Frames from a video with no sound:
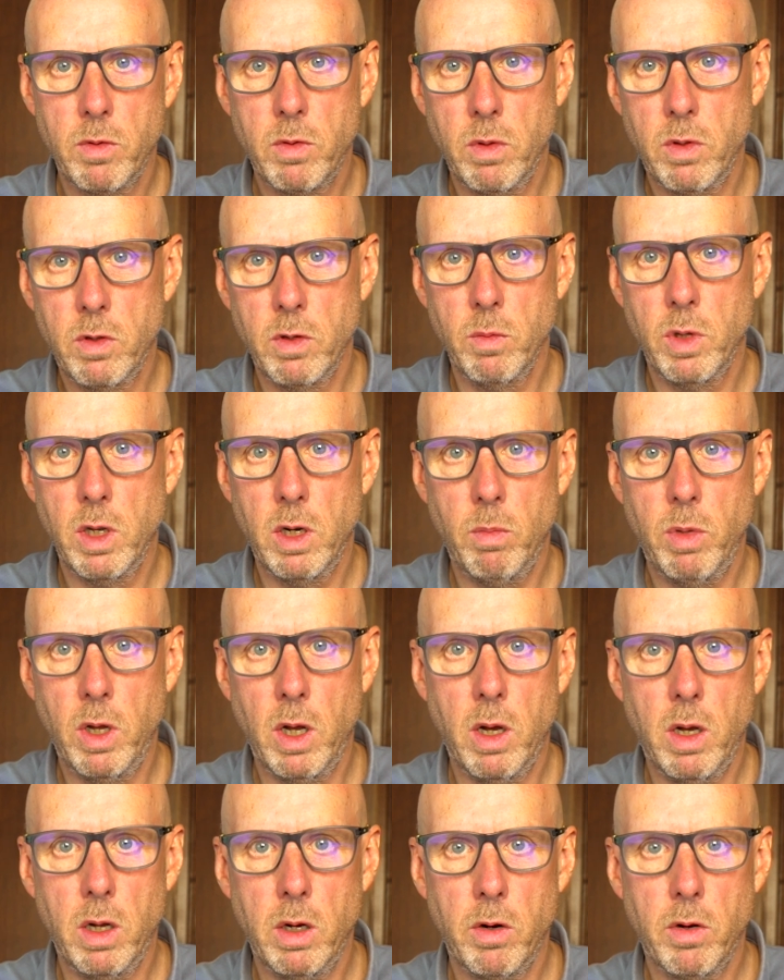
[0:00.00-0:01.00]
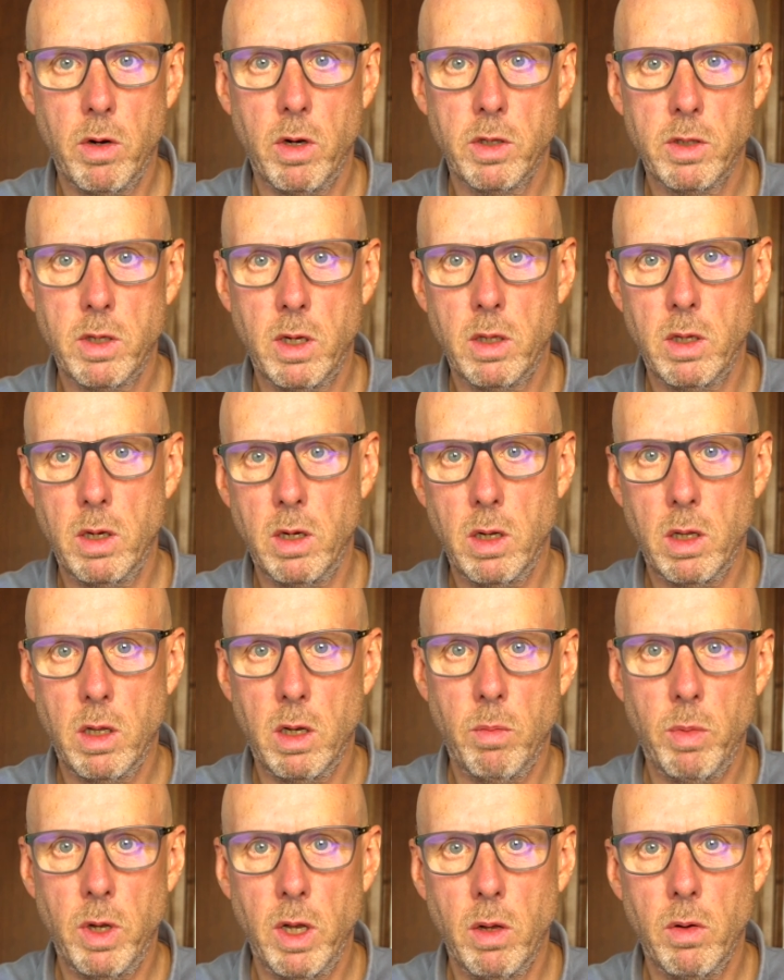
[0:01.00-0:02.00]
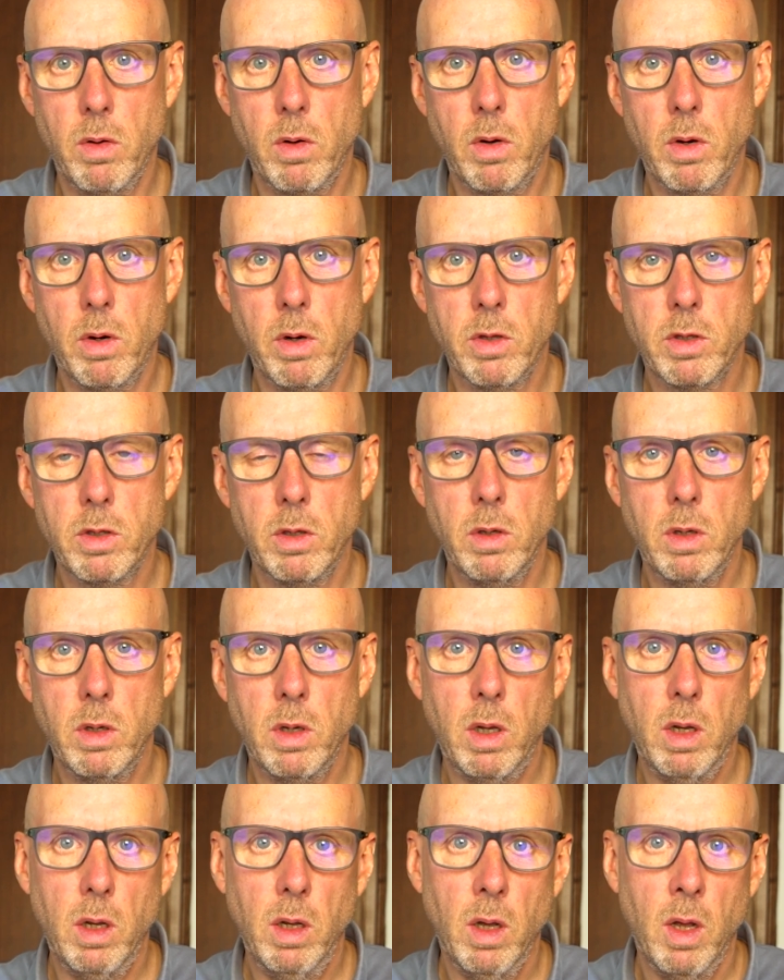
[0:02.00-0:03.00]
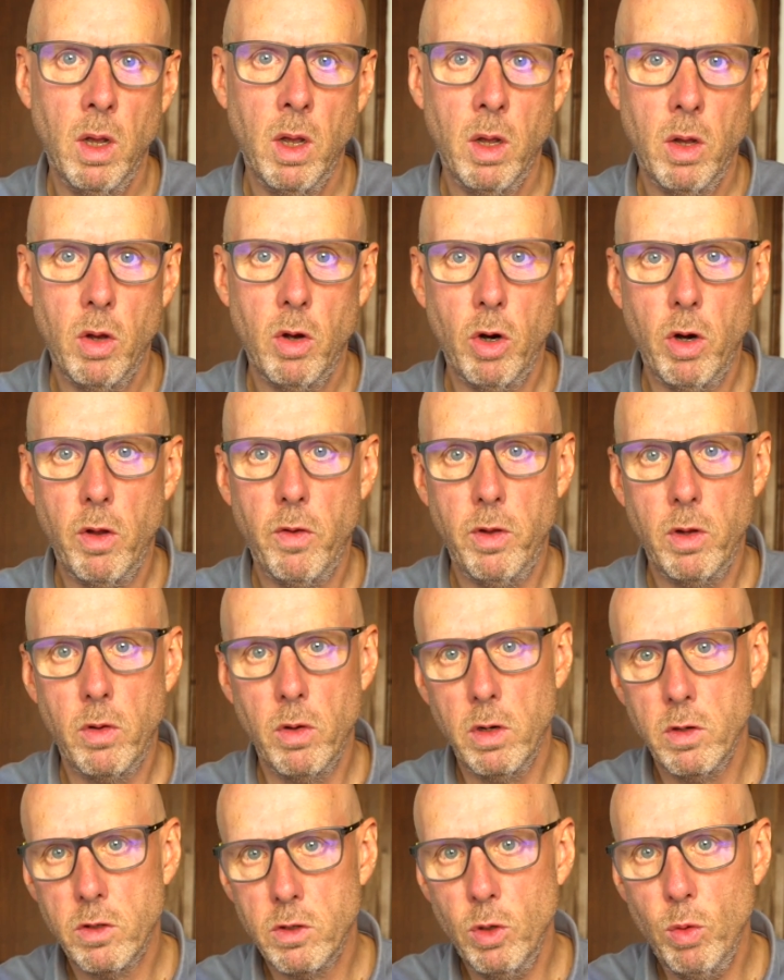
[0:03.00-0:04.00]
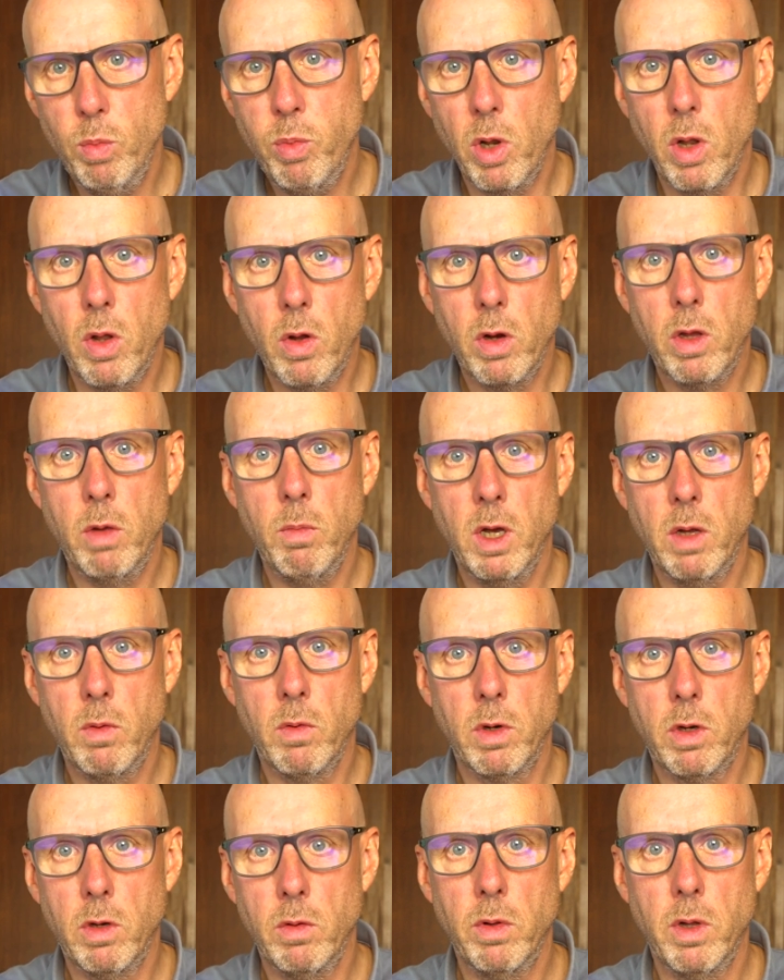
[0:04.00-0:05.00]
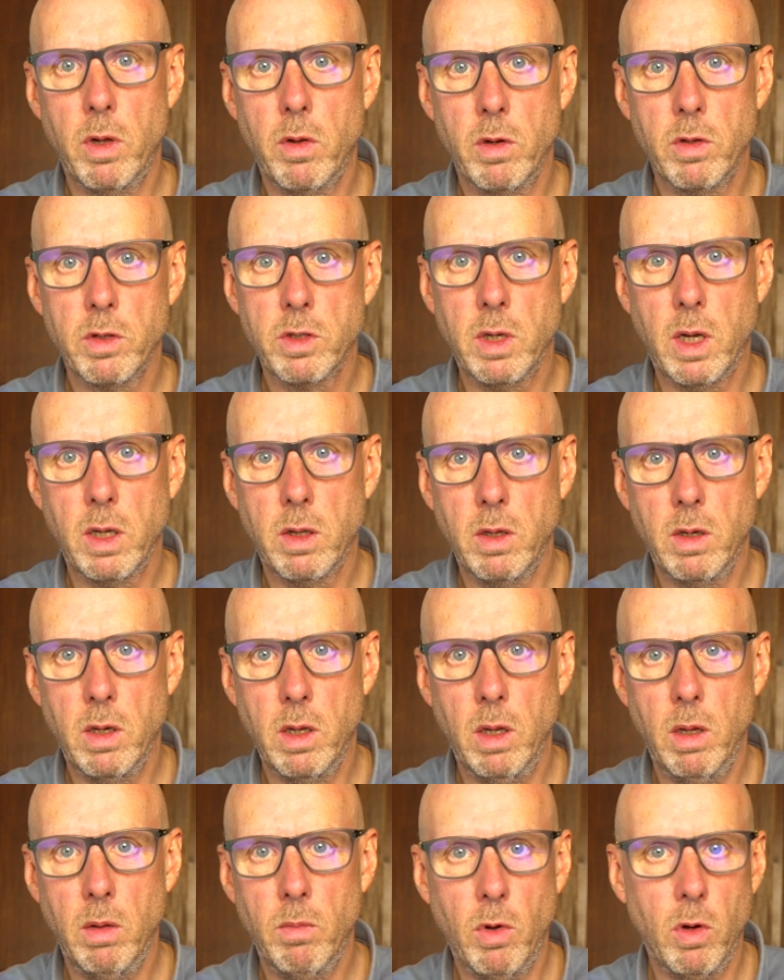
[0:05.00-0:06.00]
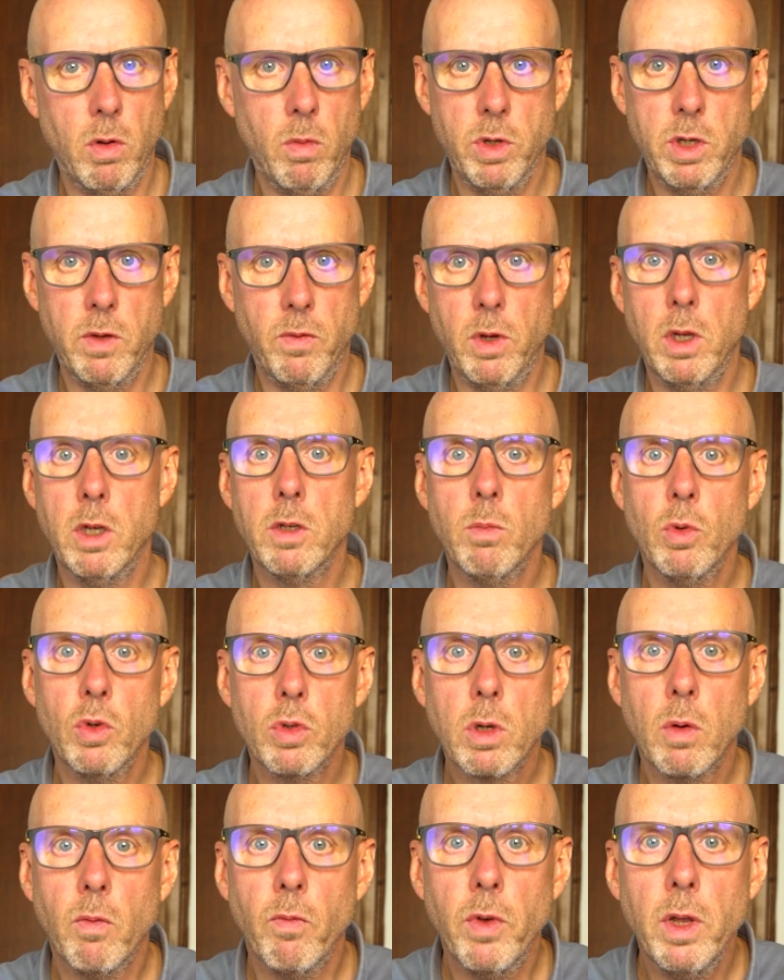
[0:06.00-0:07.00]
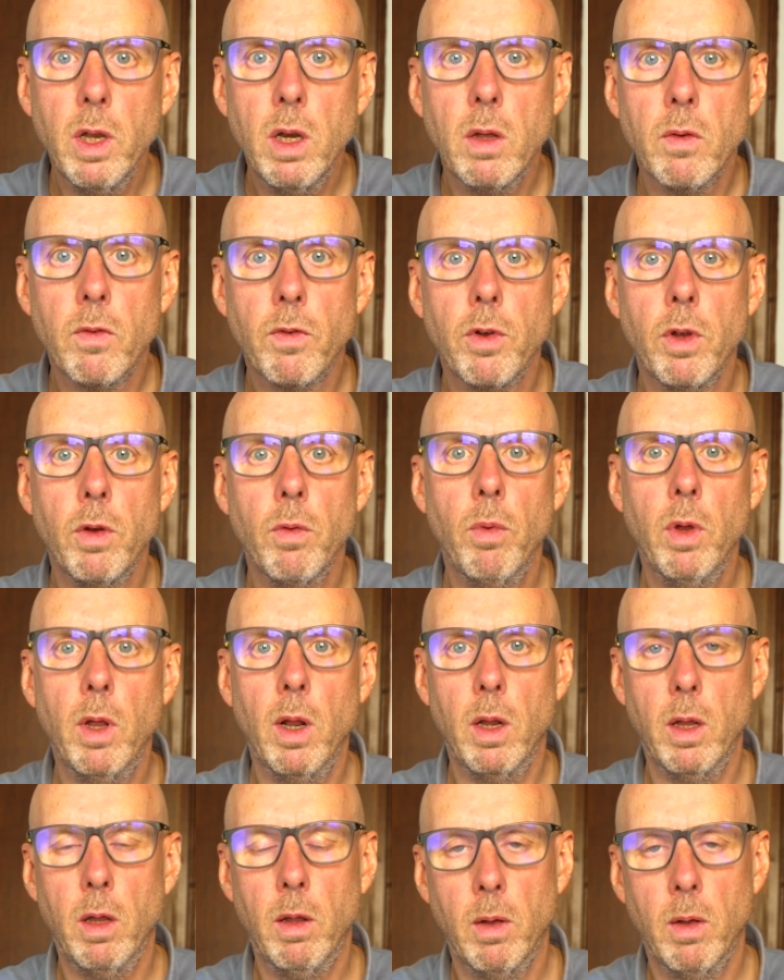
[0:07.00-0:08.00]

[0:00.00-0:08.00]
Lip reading: with something a bit harder on a Saturday and then a bit longer on a Sunday. Or if you're going super long, you might want to do that on a Saturday, or whichever day is most convenient for you really.